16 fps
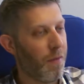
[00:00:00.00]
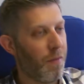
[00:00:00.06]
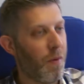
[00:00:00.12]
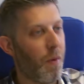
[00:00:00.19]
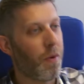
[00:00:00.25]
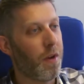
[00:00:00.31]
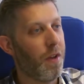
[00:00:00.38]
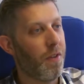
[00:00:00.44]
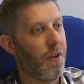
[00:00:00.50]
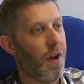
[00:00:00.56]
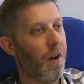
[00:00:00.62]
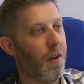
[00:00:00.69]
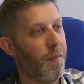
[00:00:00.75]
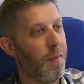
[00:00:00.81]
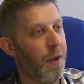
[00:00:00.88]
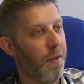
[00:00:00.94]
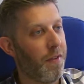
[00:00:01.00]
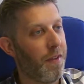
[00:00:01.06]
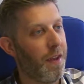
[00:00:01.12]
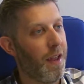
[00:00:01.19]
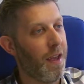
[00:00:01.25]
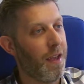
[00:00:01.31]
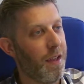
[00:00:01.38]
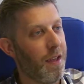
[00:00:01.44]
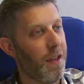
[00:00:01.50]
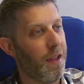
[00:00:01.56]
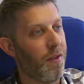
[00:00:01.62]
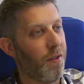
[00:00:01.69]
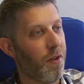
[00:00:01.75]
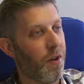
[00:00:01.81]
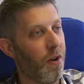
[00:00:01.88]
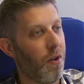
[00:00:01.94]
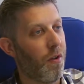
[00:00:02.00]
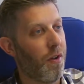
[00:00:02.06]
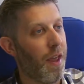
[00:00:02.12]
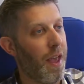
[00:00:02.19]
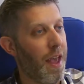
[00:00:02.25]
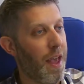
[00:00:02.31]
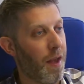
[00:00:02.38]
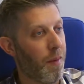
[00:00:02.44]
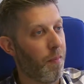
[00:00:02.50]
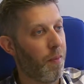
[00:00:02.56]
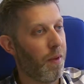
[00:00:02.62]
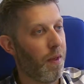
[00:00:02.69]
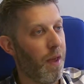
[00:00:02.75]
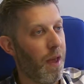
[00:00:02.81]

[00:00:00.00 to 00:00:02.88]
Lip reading: What we're going to talk about today is called AMP.